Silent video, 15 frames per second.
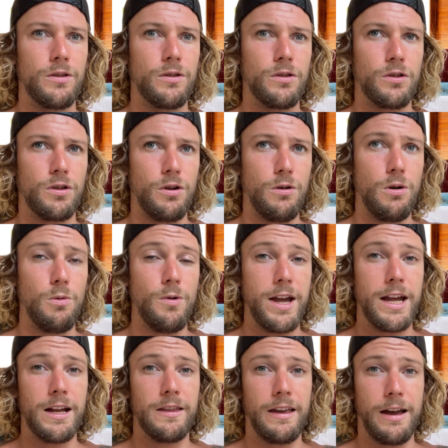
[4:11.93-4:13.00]
So a
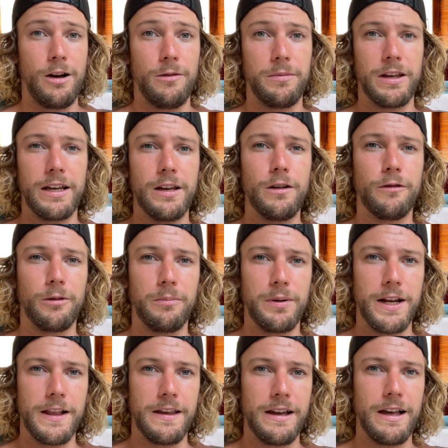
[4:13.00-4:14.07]
way to help to heal from
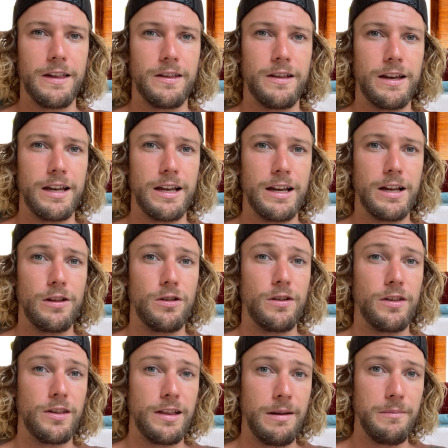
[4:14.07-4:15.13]
PTSD is to
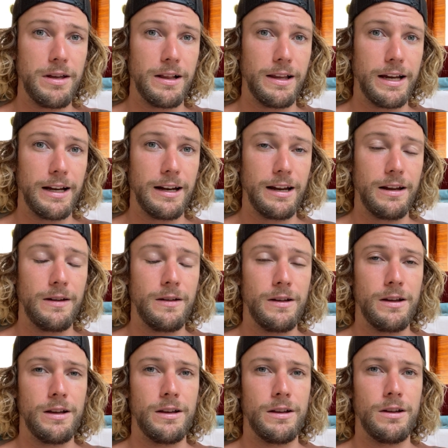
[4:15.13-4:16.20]
stimulate
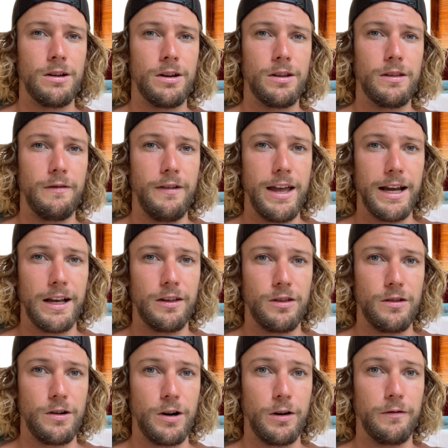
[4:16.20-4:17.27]
the vagus
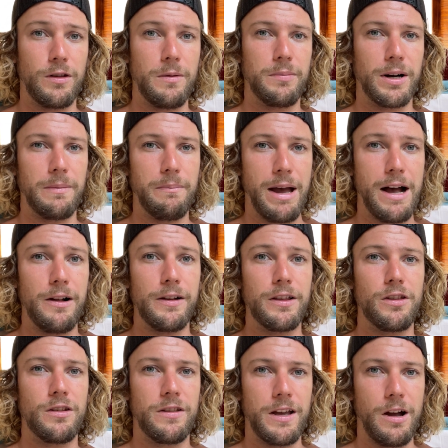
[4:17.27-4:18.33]
nerve to bring
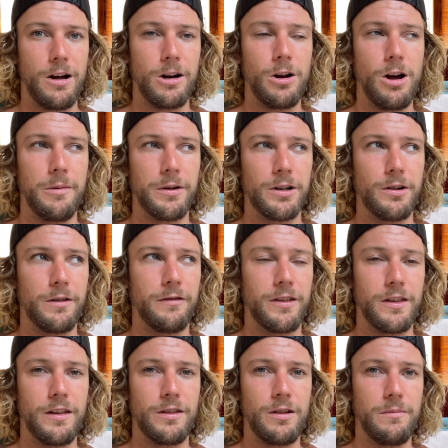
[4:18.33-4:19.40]
balance to the autonomic nervous
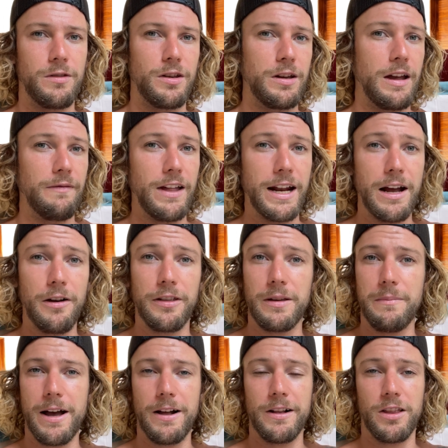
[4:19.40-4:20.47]
system, so you have that healthy
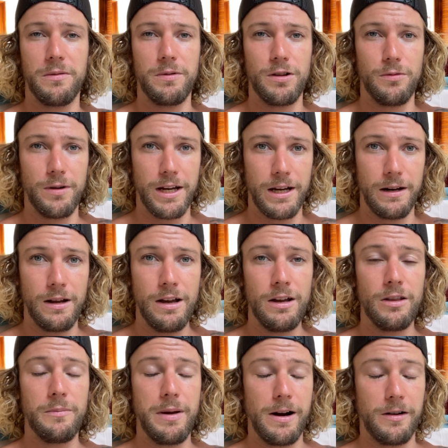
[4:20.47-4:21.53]
balance between
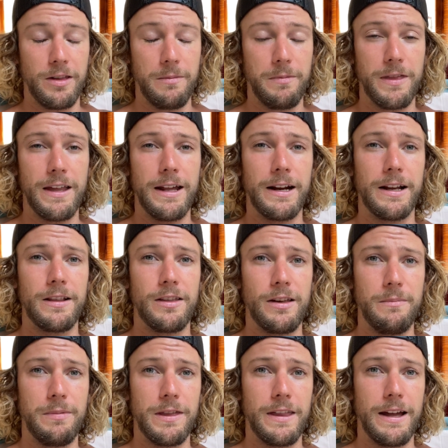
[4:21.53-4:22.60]
parasympathetic and
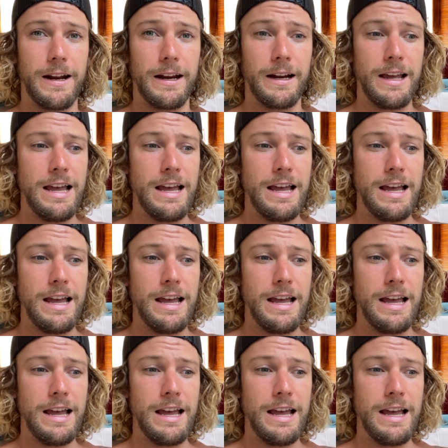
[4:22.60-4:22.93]
sympathetic.